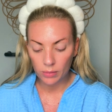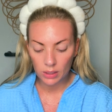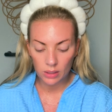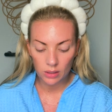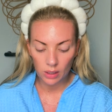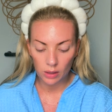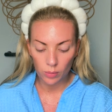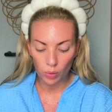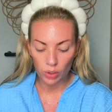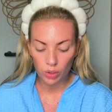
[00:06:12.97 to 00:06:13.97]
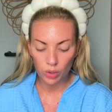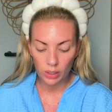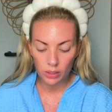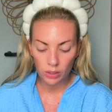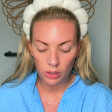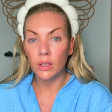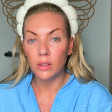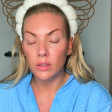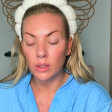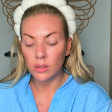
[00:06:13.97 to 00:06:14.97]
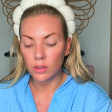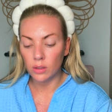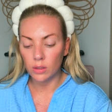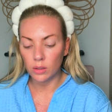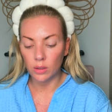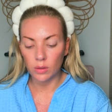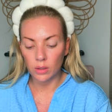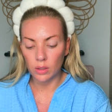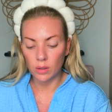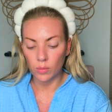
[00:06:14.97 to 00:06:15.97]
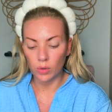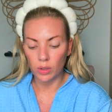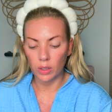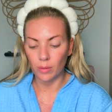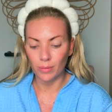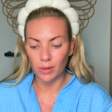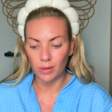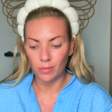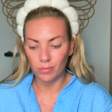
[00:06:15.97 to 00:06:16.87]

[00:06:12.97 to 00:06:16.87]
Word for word: This is like the moisturizer. It says to just use it in the morning, but